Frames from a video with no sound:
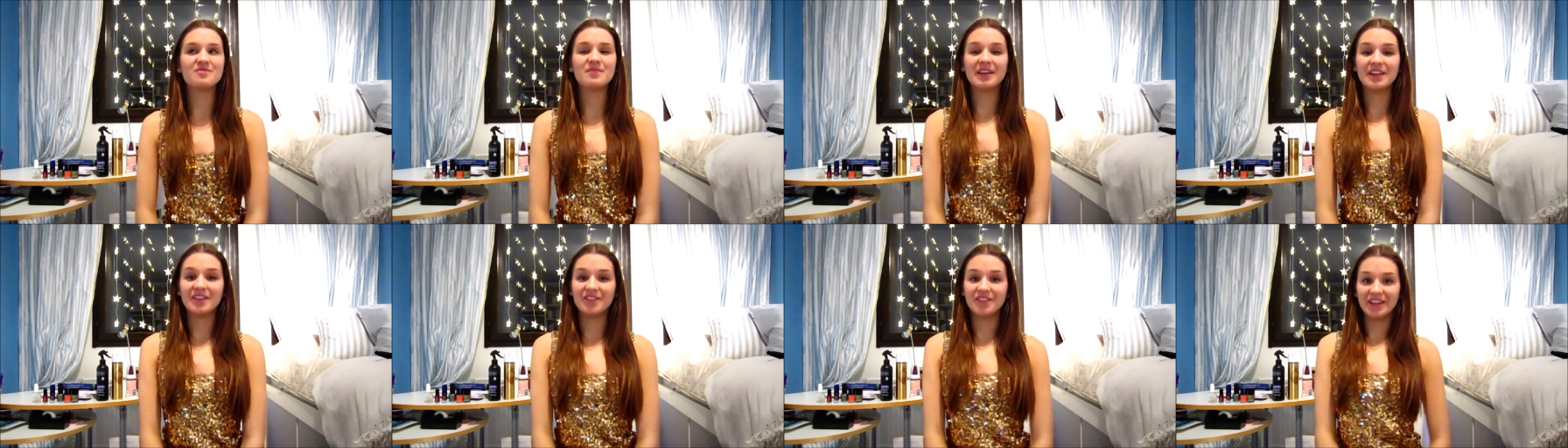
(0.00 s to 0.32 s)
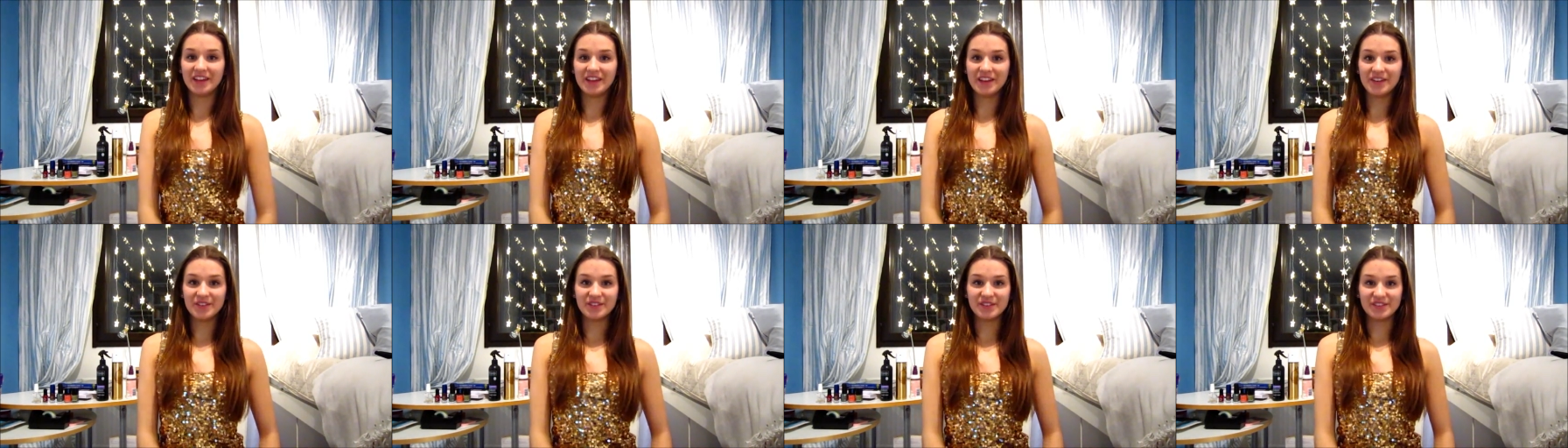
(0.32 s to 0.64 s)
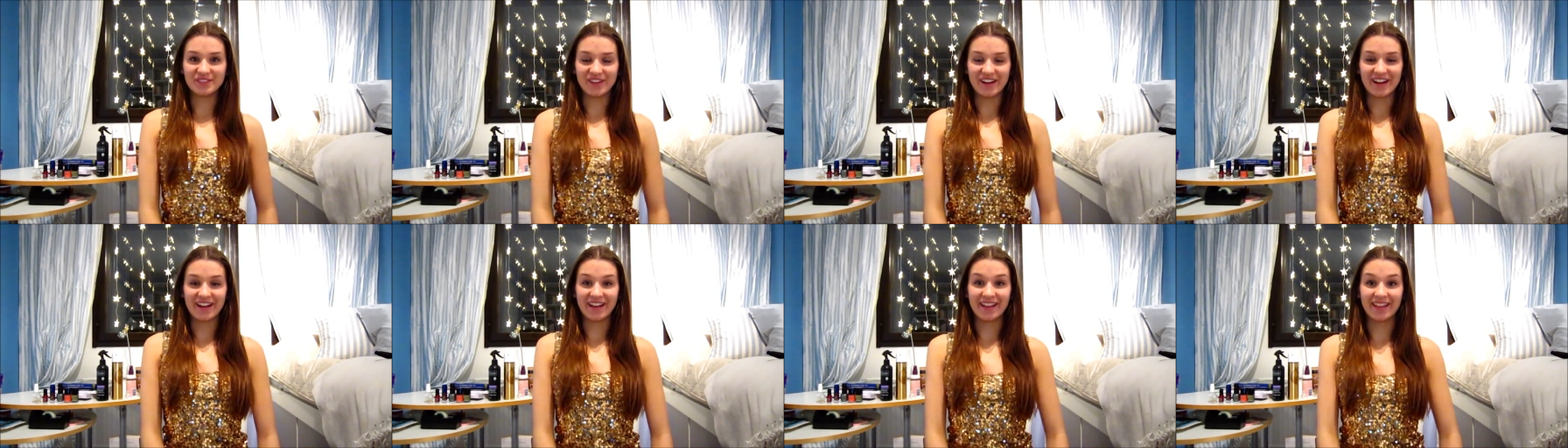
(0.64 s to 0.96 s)
made a video in a
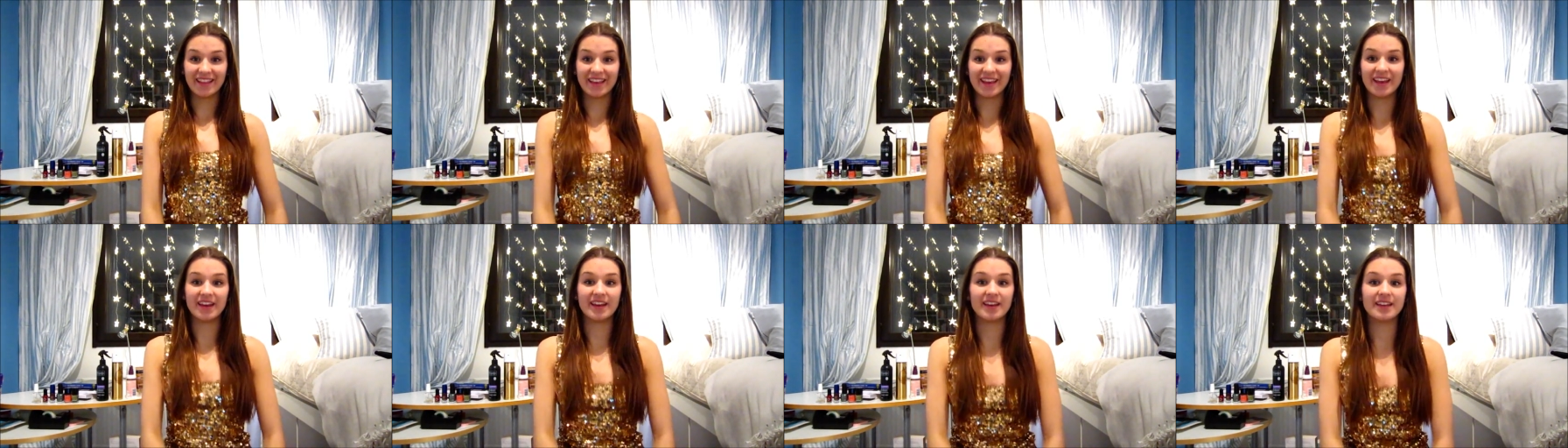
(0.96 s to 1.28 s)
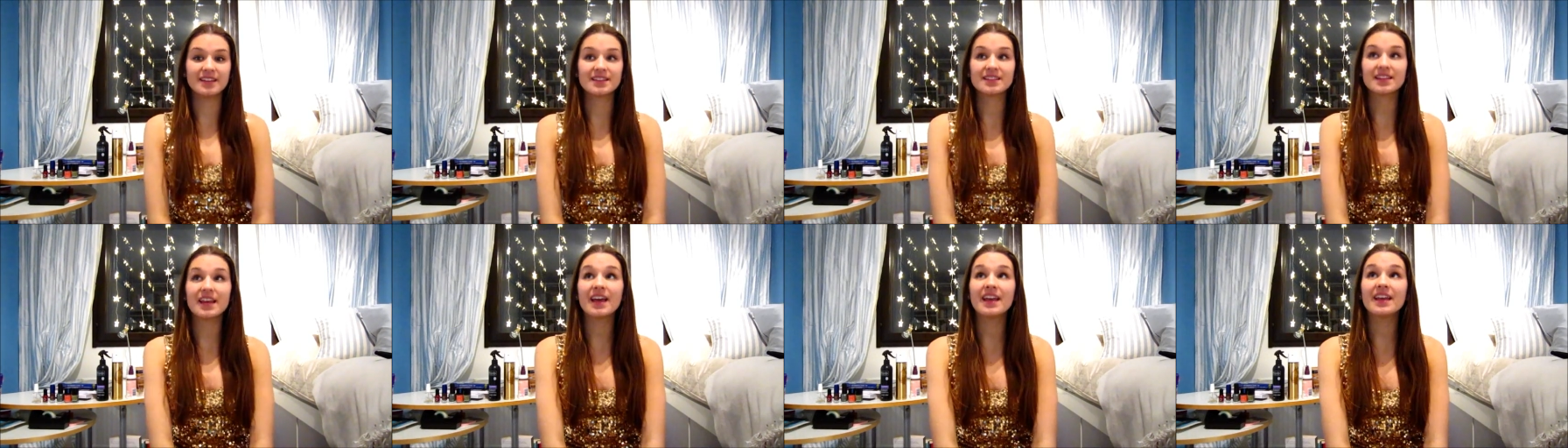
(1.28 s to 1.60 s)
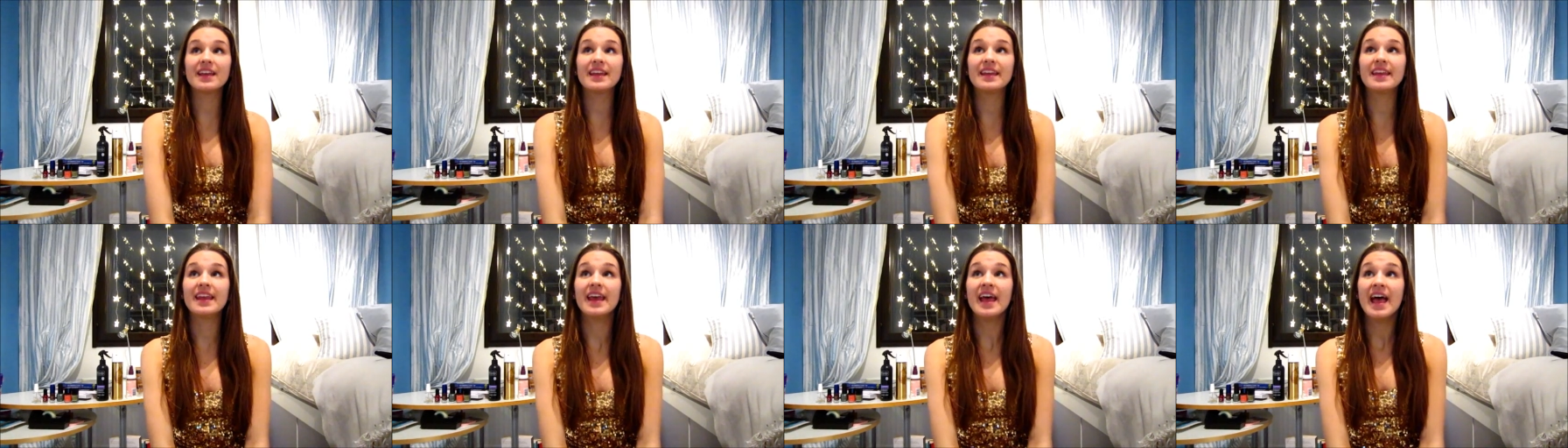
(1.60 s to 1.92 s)
while and I
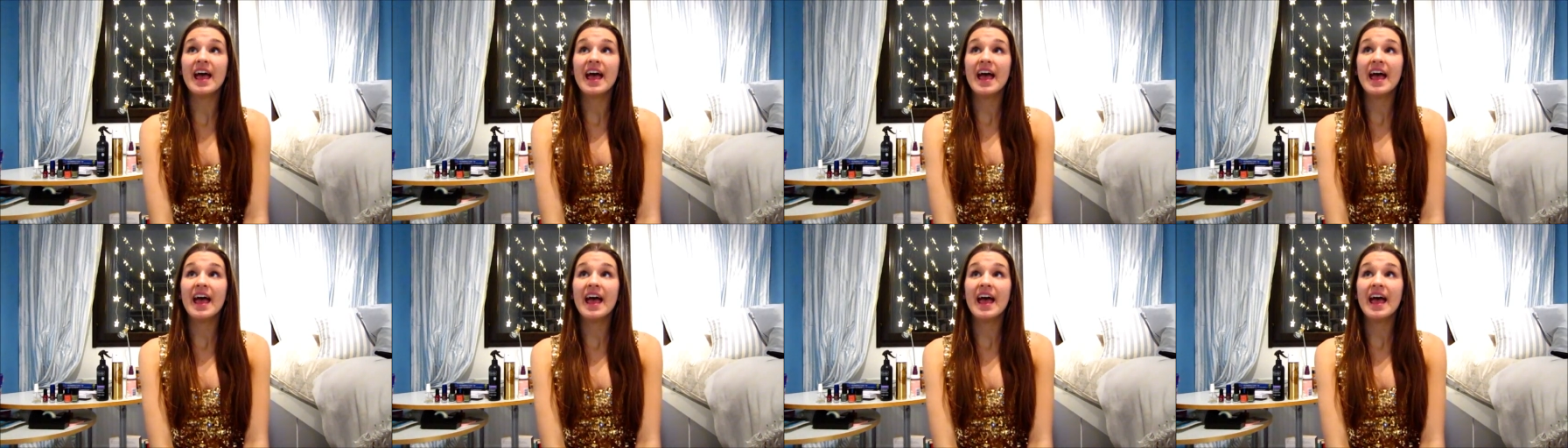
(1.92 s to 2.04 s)
decided